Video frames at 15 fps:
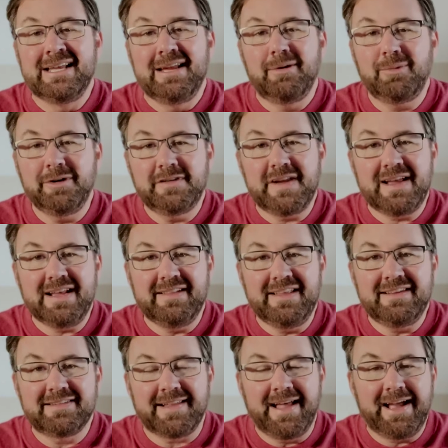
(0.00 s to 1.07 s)
And we're taking
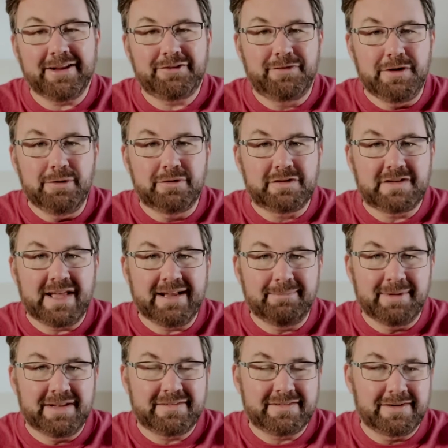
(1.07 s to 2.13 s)
these last few
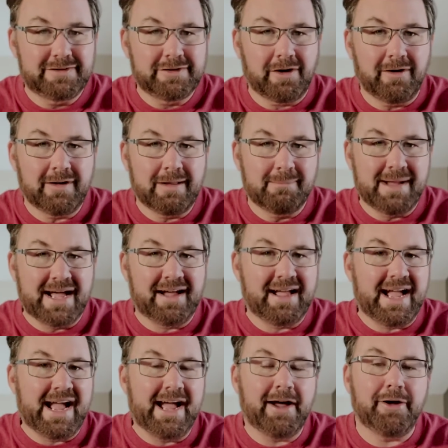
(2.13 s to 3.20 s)
segments to talk about
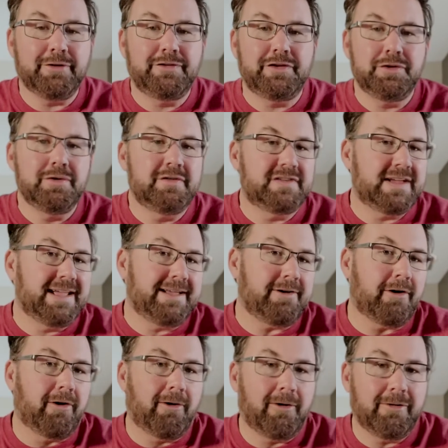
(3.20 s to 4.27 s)
how to
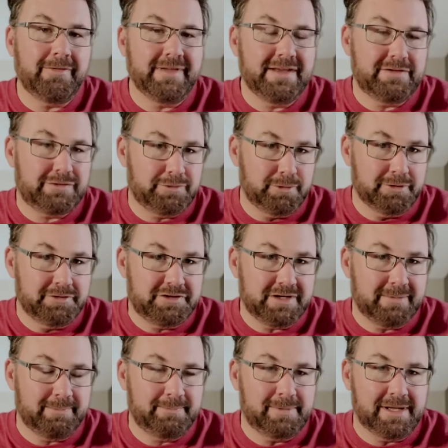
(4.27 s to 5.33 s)
take all of these
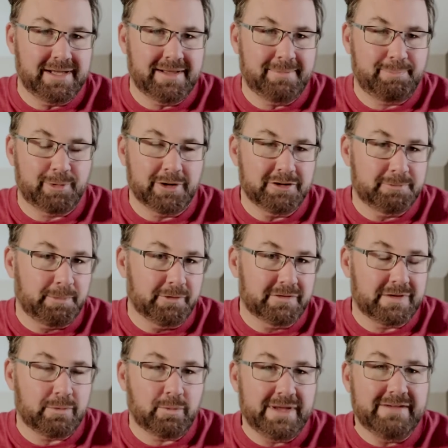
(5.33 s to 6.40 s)
stewardship principles
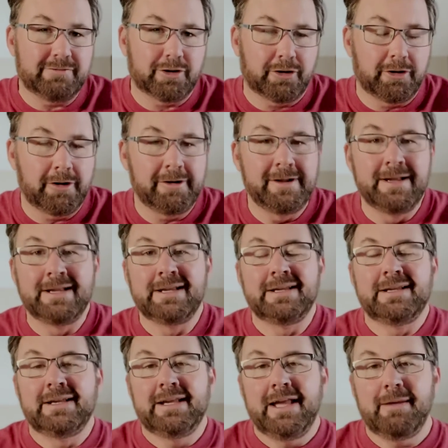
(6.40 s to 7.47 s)
that we've learned
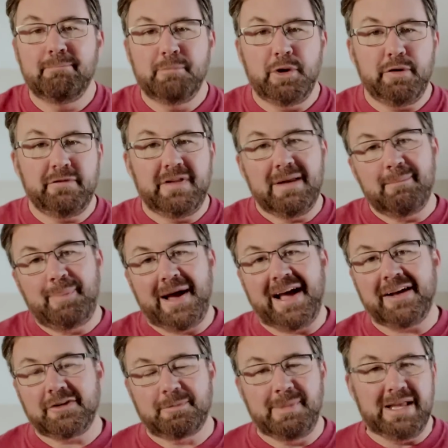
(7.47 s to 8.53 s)
and move them
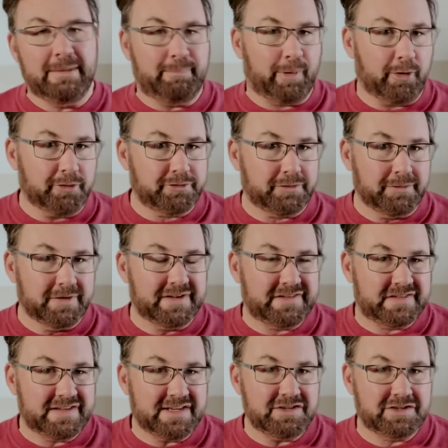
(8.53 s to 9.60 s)
past being personal
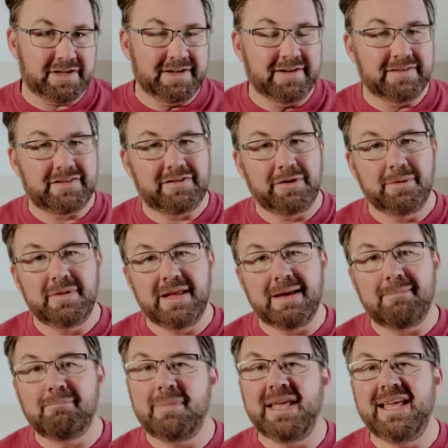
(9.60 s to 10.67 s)
decisions to
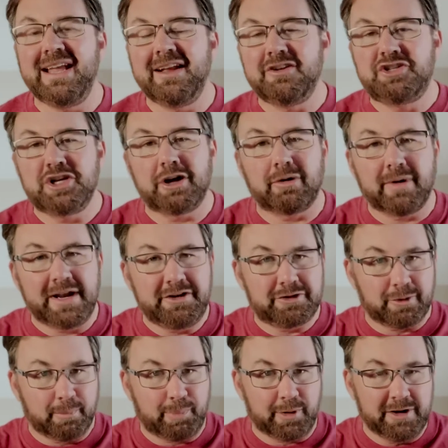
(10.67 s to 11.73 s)
them being
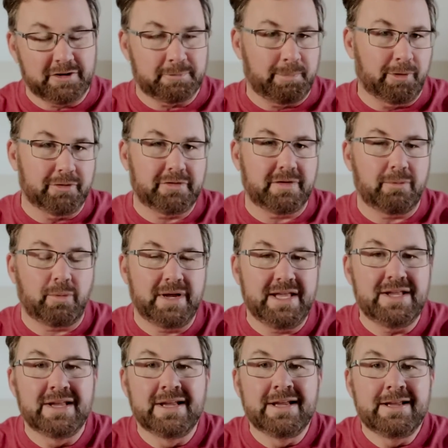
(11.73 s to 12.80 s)
generational principles that we